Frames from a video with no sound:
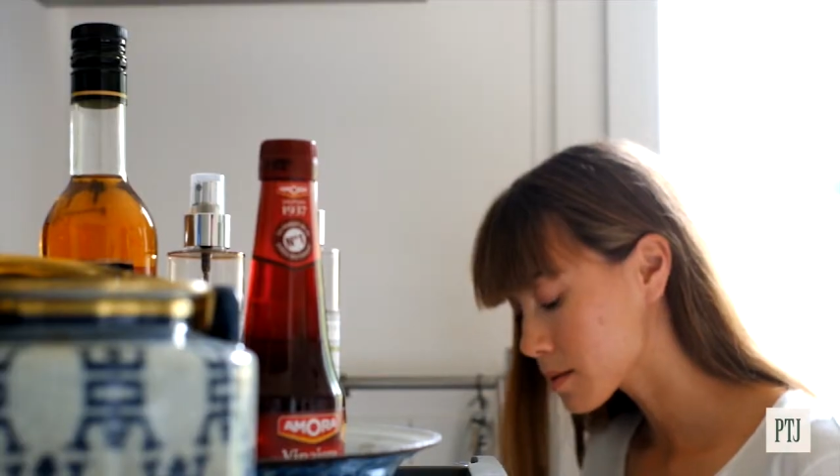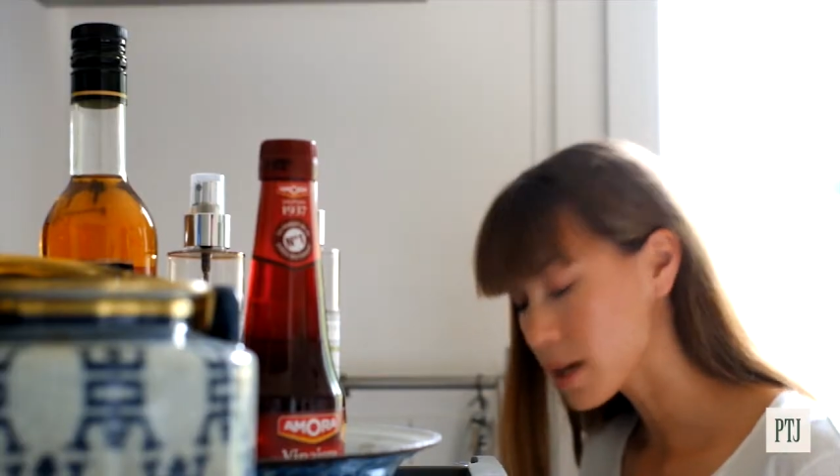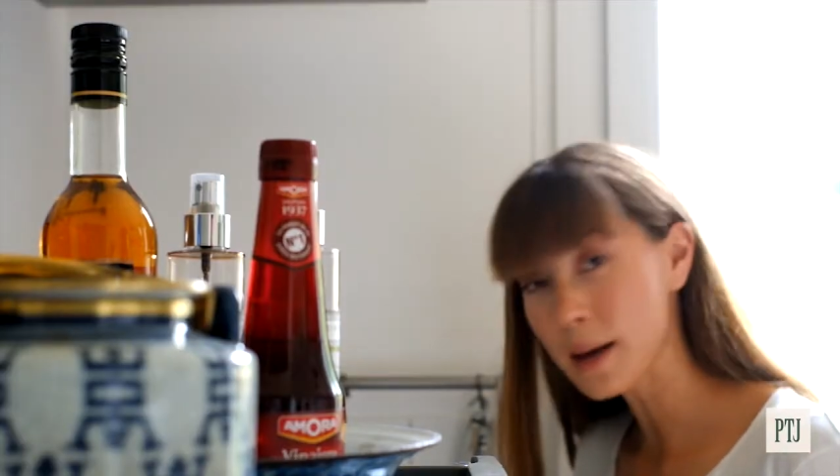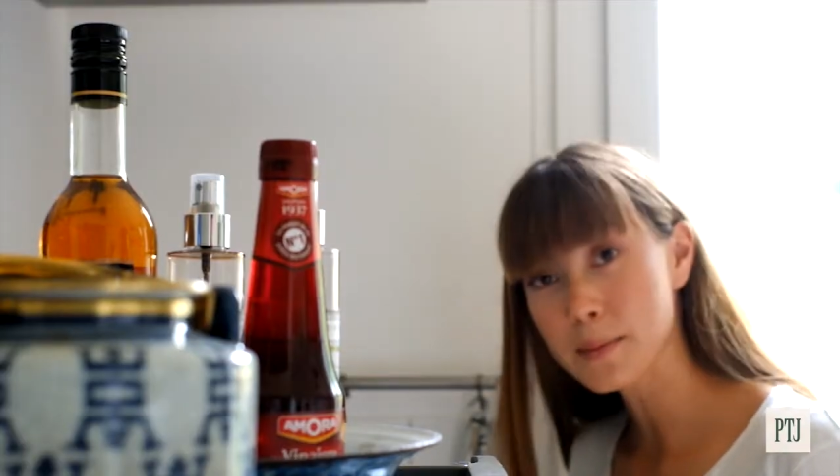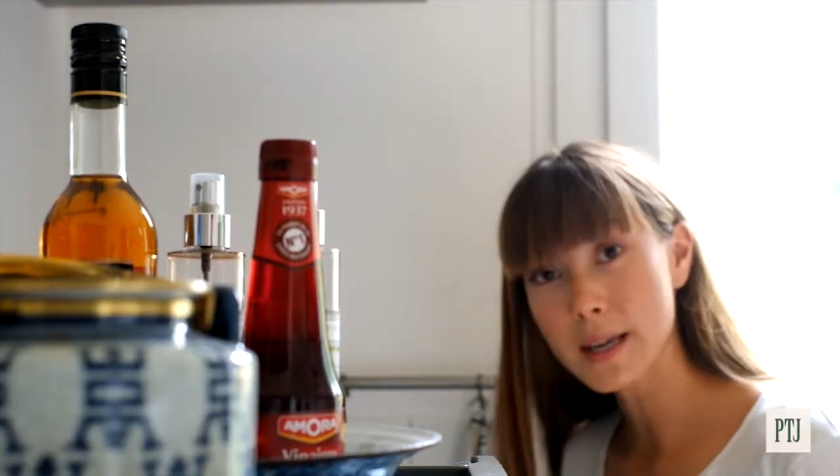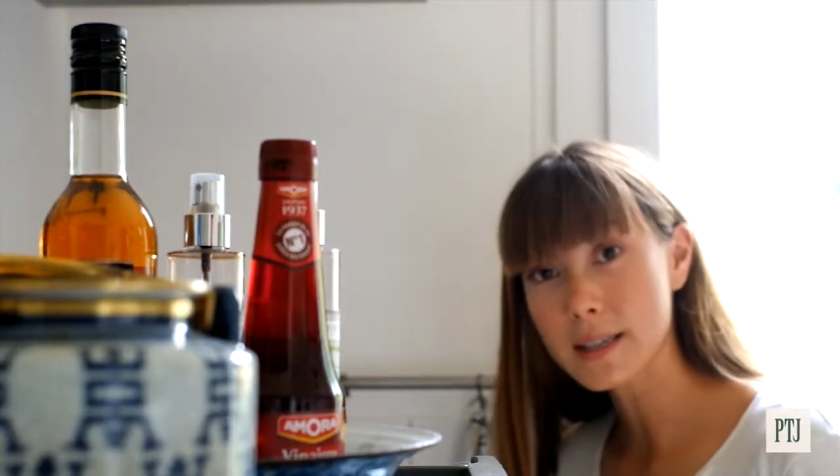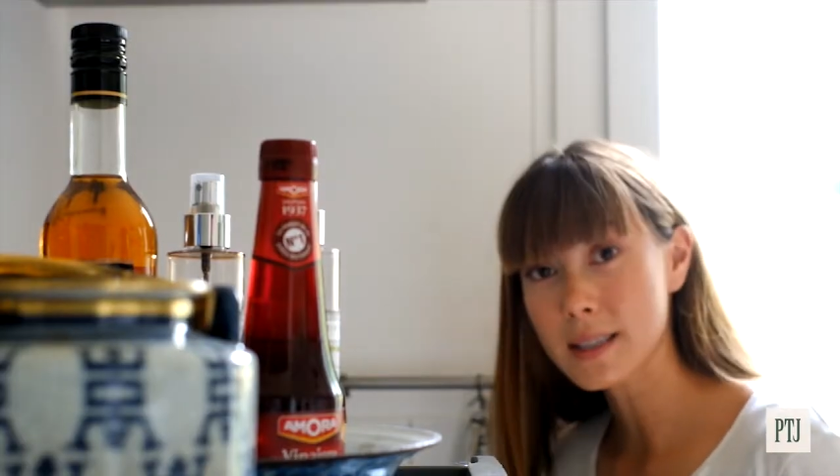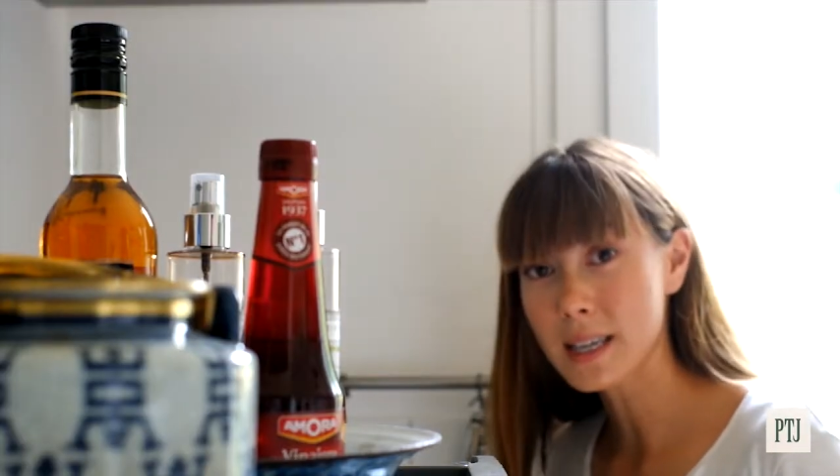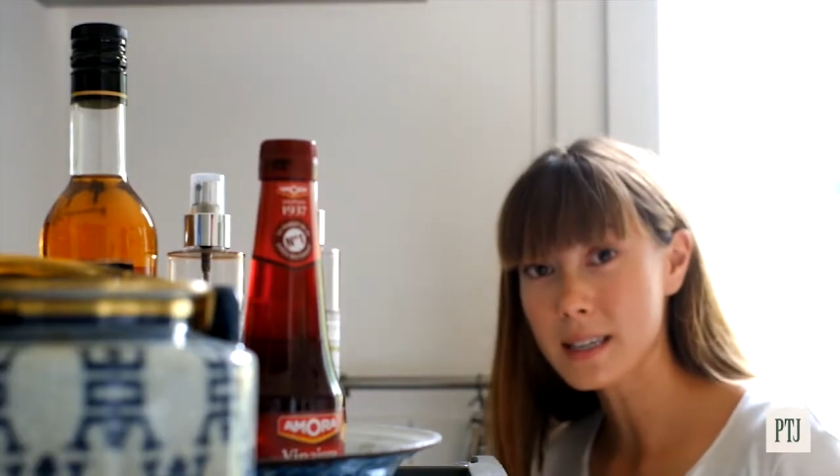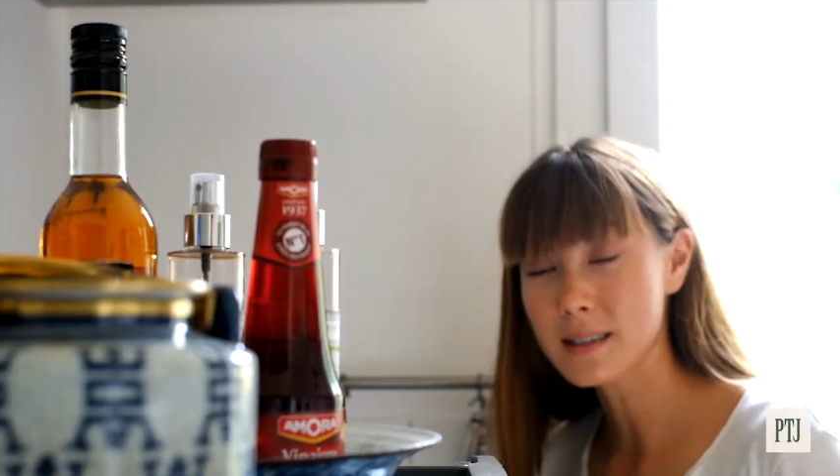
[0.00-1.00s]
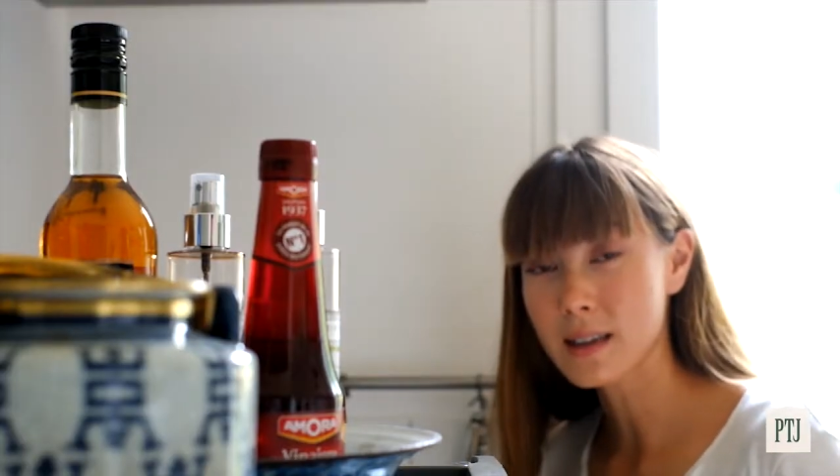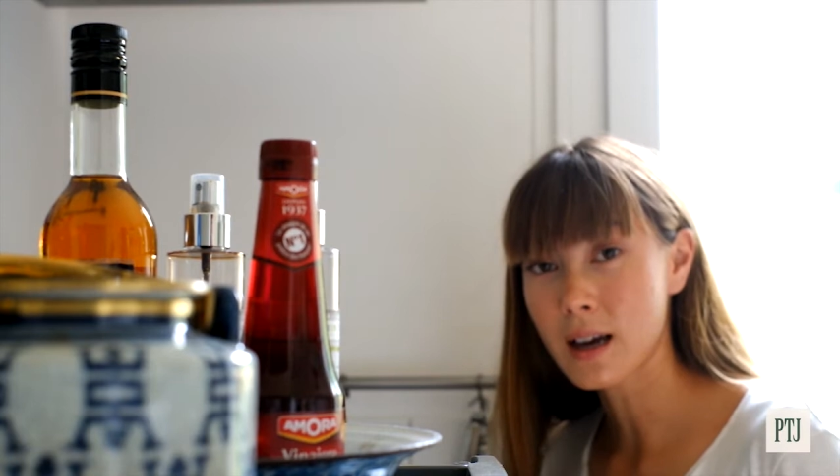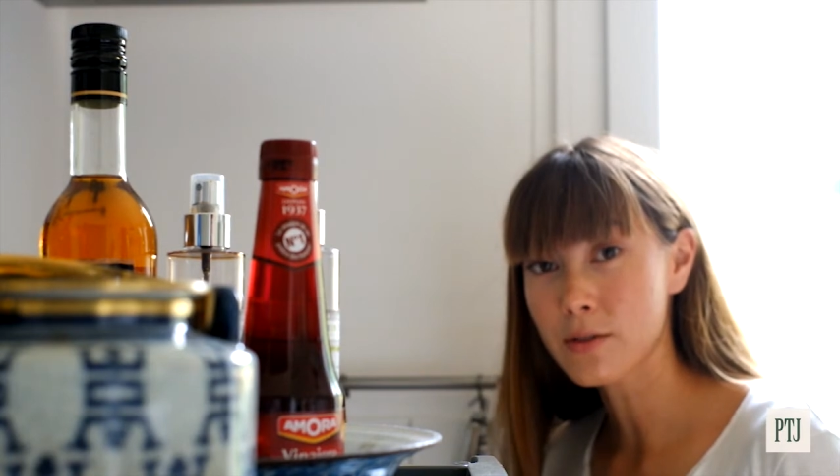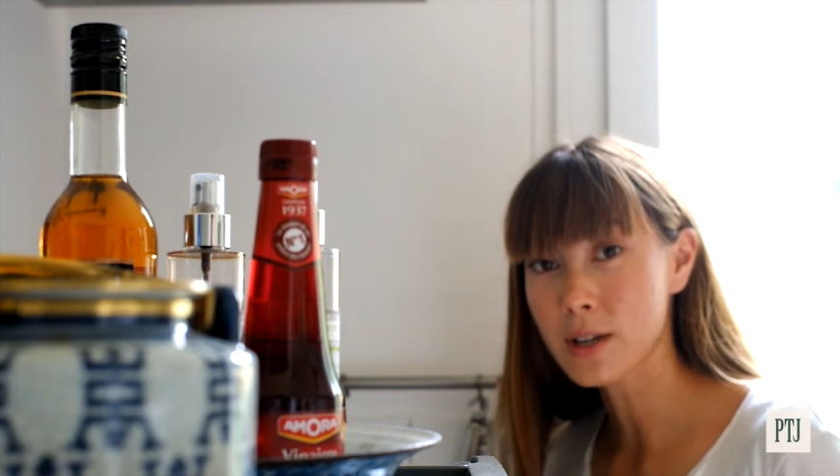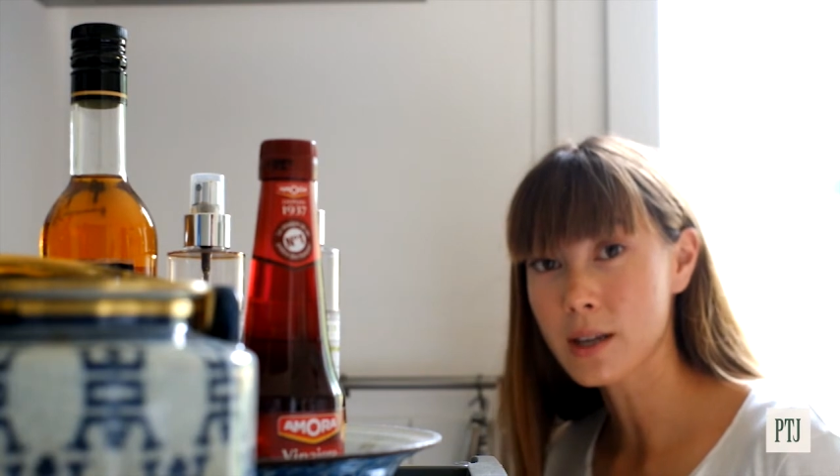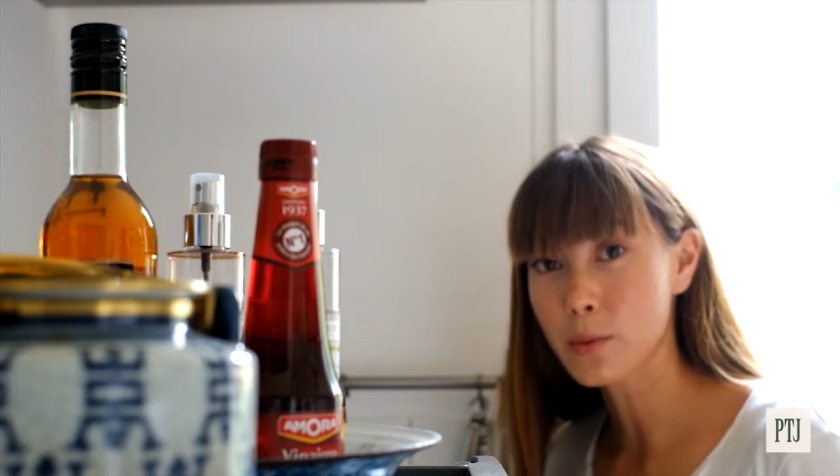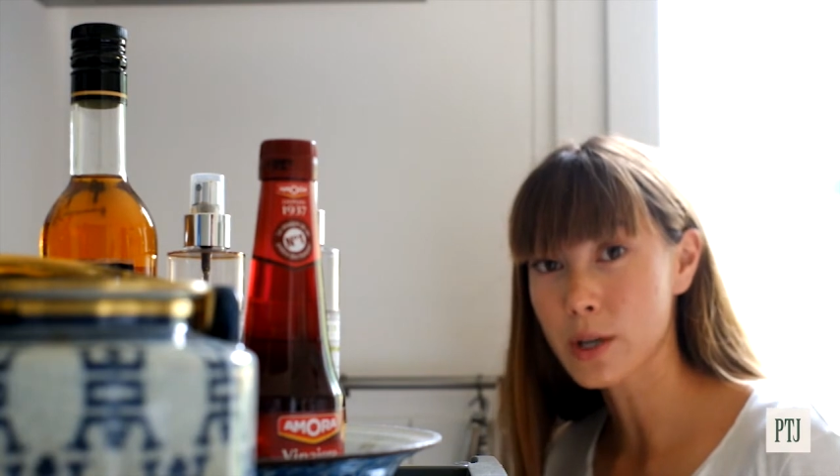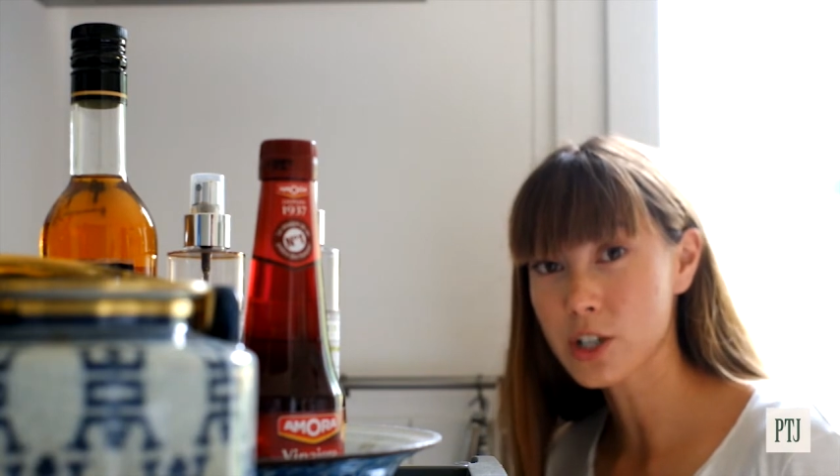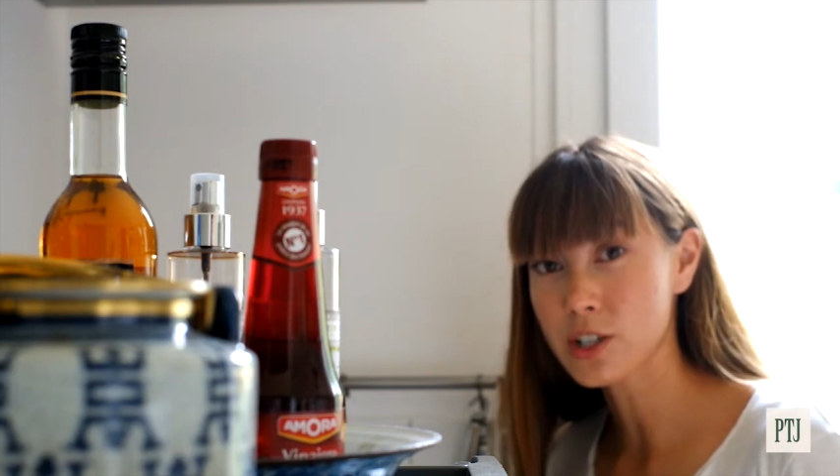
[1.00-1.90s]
Times like these, I really wish